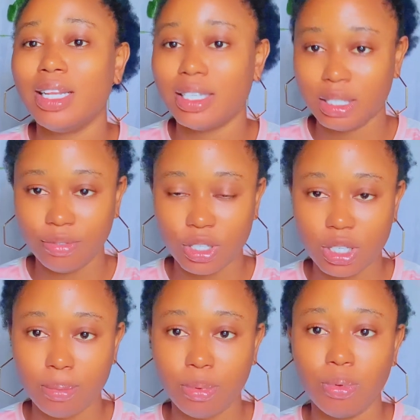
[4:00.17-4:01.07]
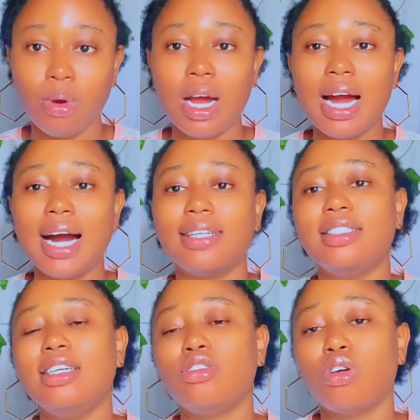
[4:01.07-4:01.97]
less visible,
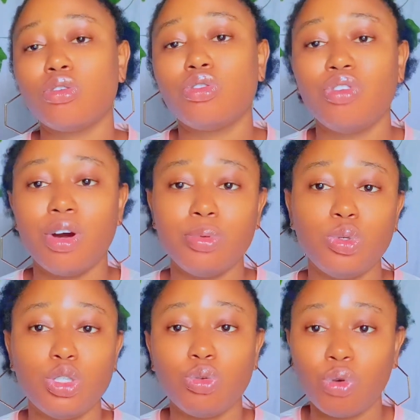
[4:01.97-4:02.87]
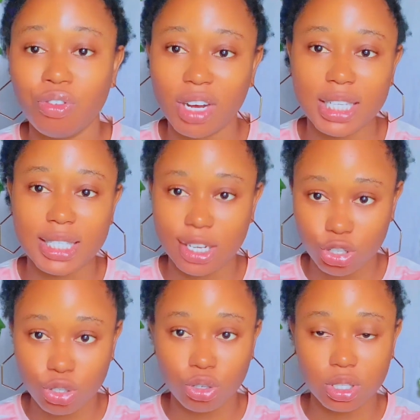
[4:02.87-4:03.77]
and it also helps with rough and
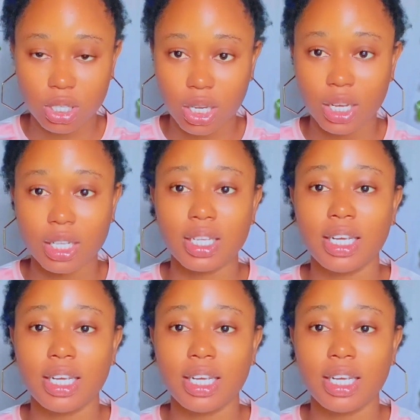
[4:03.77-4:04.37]
textured skin.